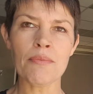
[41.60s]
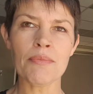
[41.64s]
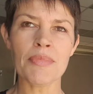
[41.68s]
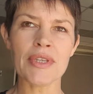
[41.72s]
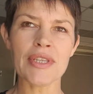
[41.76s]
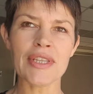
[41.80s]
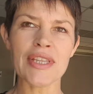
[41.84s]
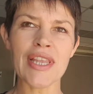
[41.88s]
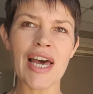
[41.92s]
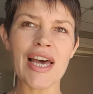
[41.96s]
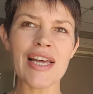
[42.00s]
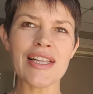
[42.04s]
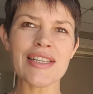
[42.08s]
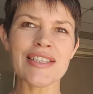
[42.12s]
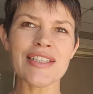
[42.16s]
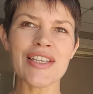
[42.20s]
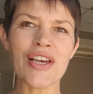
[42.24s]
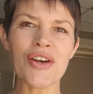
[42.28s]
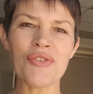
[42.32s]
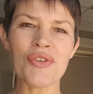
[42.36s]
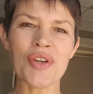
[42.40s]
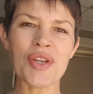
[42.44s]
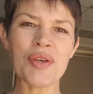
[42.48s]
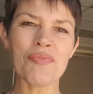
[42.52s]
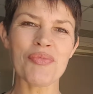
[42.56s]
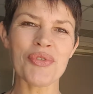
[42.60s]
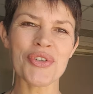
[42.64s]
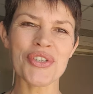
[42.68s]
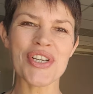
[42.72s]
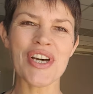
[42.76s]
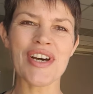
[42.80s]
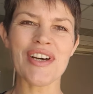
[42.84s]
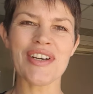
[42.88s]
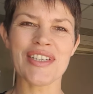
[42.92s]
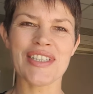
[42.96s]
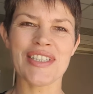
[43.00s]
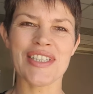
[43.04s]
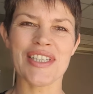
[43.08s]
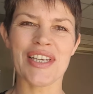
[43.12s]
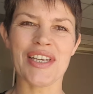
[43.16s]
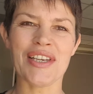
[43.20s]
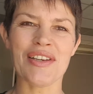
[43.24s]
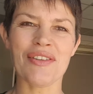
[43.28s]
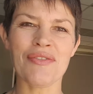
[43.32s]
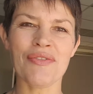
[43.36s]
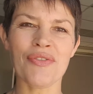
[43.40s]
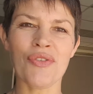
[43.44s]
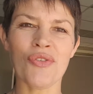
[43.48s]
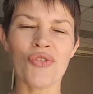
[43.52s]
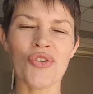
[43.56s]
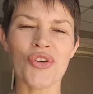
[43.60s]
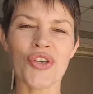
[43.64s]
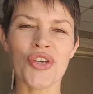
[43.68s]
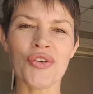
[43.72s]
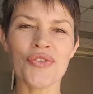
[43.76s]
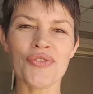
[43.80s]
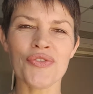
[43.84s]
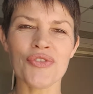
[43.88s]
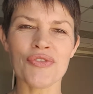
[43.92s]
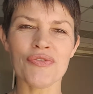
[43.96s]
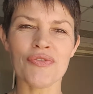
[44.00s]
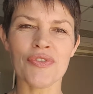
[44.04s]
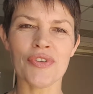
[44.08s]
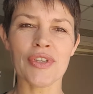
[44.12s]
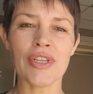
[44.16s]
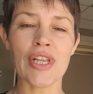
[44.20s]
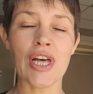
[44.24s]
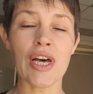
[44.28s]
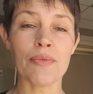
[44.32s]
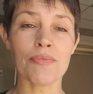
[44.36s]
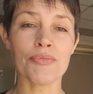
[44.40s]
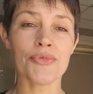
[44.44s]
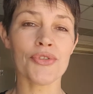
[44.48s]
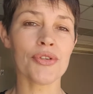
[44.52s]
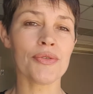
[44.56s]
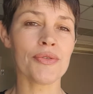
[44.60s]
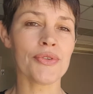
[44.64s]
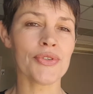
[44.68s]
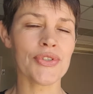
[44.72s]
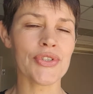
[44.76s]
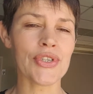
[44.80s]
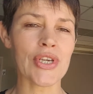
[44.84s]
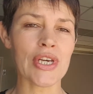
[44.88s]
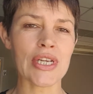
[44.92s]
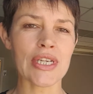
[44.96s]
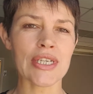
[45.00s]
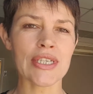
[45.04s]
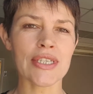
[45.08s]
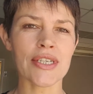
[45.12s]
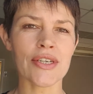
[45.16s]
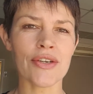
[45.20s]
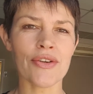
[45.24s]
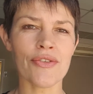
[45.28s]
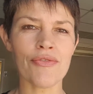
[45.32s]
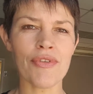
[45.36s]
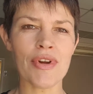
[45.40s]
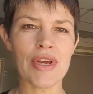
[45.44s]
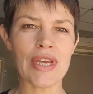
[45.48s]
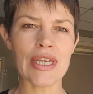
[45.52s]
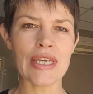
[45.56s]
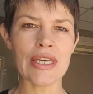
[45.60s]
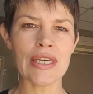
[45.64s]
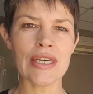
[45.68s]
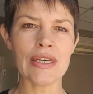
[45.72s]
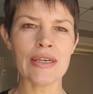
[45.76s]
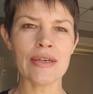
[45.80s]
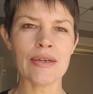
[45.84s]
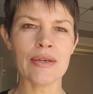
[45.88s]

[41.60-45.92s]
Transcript: But that's only productive or useful up to a certain degree.